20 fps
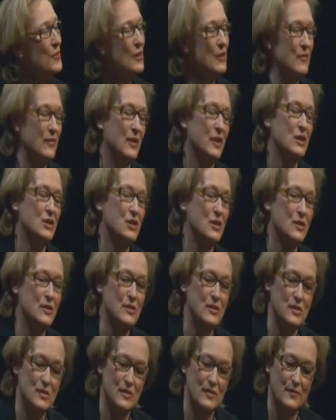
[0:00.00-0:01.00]

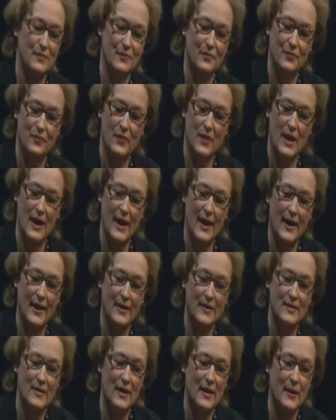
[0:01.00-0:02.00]
convictions.
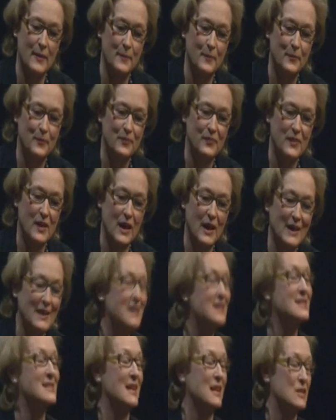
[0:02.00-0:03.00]
And at
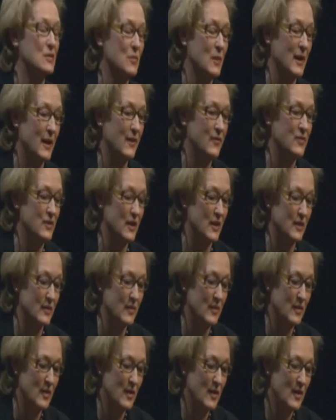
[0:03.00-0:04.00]
least that's what I've
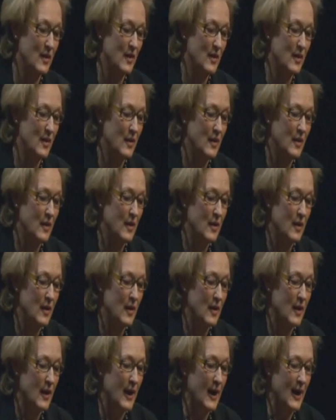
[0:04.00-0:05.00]
done.
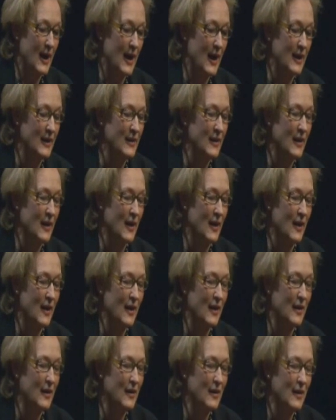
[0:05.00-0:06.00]
And
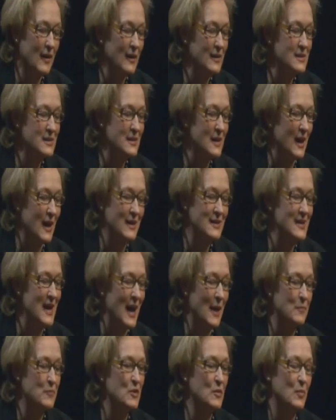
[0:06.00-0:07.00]
it's
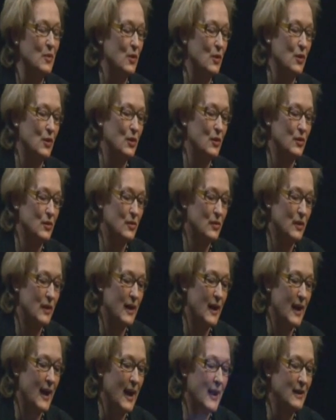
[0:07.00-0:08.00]
adaptable,
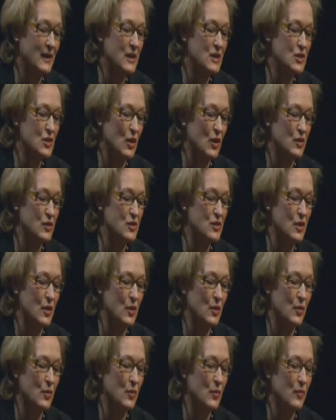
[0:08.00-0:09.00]
and it's
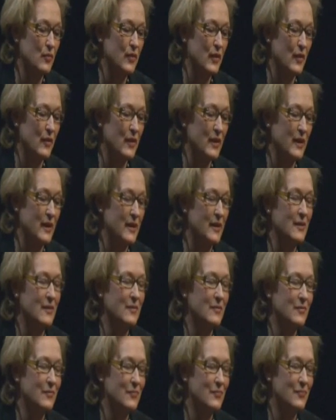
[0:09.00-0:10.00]
also very
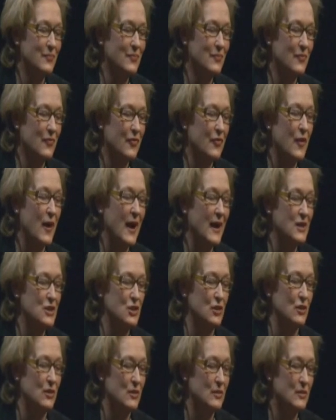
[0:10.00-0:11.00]

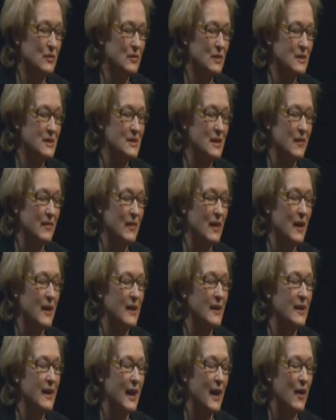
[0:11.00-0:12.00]
fragile. It's nothing
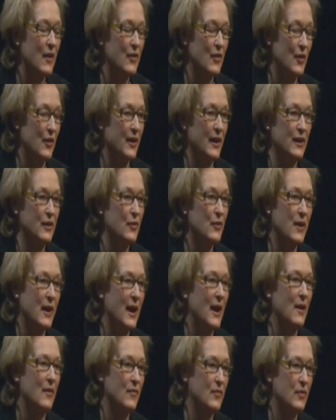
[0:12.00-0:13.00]
I can count on. I don't
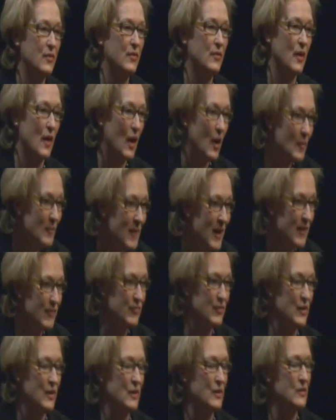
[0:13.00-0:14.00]
have a
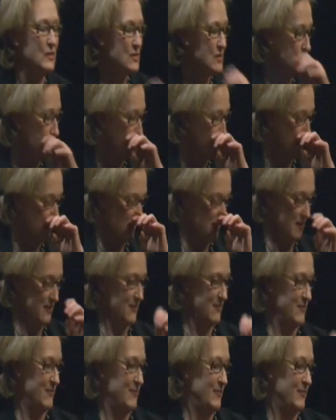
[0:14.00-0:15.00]
method so that